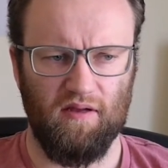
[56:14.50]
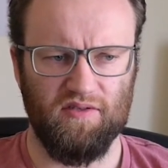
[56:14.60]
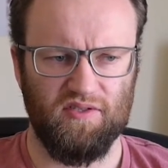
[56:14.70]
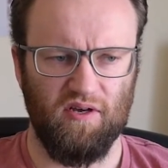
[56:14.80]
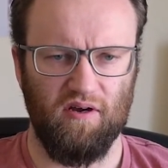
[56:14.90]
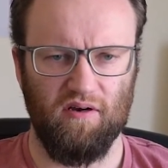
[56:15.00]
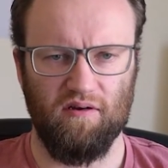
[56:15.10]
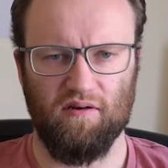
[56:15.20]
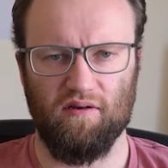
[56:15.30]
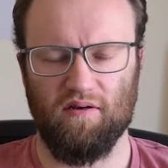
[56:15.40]
so,
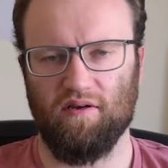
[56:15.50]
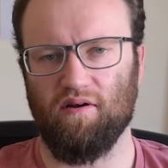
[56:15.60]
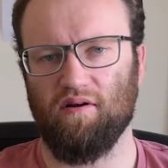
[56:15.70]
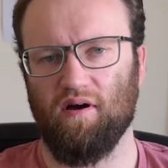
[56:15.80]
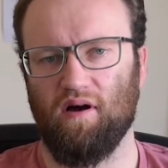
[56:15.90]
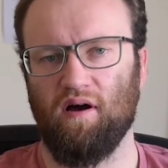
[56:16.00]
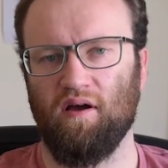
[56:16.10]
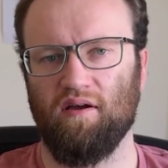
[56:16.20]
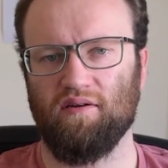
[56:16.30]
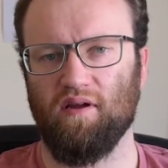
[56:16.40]

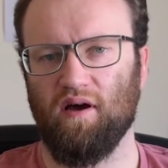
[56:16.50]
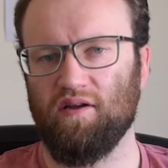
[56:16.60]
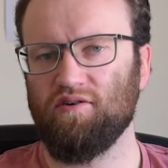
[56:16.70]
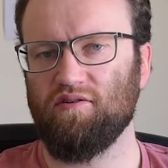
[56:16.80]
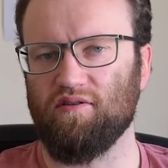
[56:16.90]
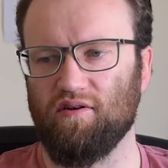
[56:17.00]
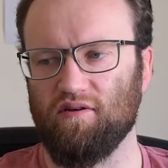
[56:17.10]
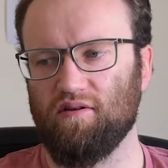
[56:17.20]
I knew that